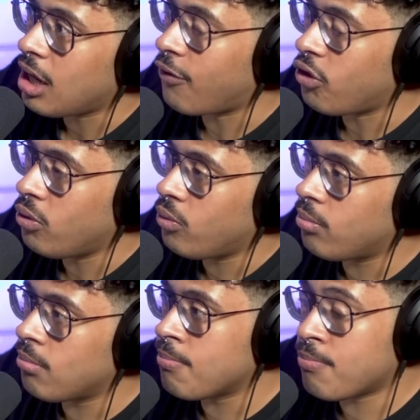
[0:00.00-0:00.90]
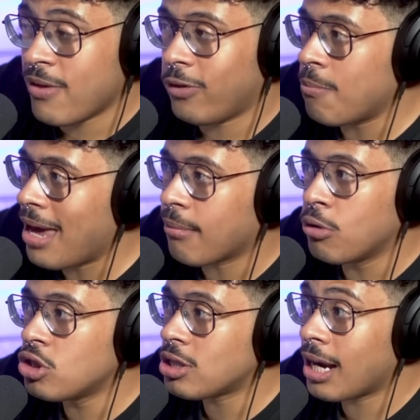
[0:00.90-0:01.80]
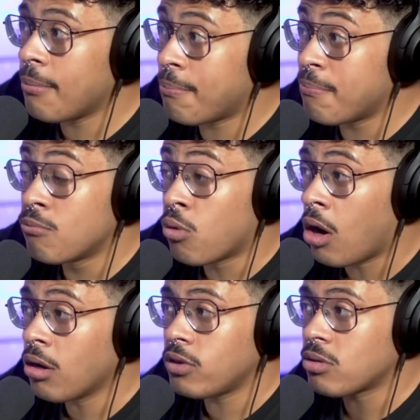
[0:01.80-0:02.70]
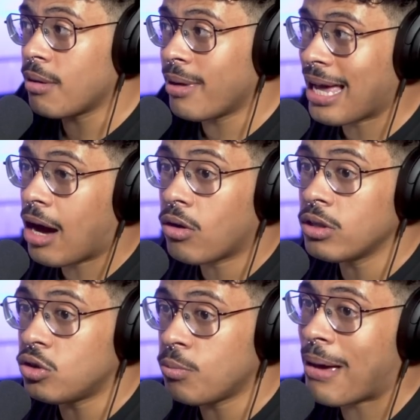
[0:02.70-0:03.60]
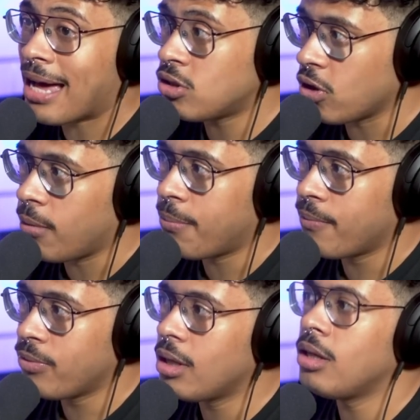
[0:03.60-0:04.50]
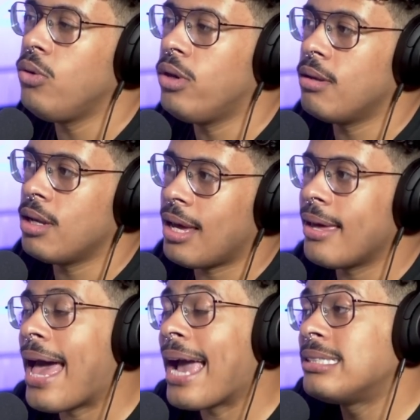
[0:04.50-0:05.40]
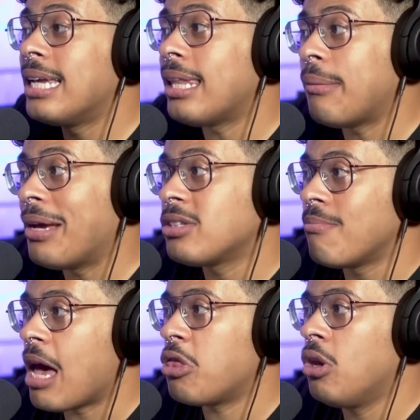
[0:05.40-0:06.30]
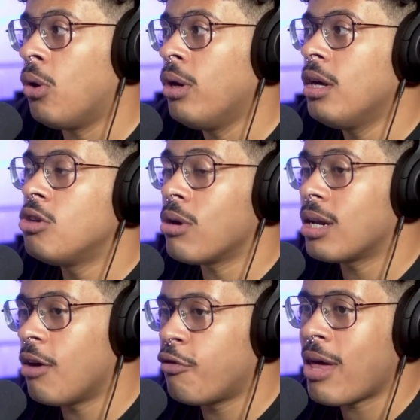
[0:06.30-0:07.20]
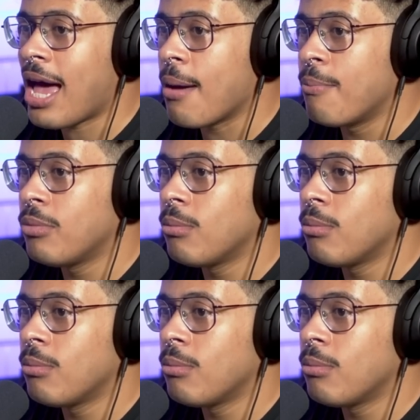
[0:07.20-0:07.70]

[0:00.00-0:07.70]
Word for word: If you if you make moonshine wrong, if you try and make alcohol and you do bad job, you can accidentally make some methanol. Drink enough of that,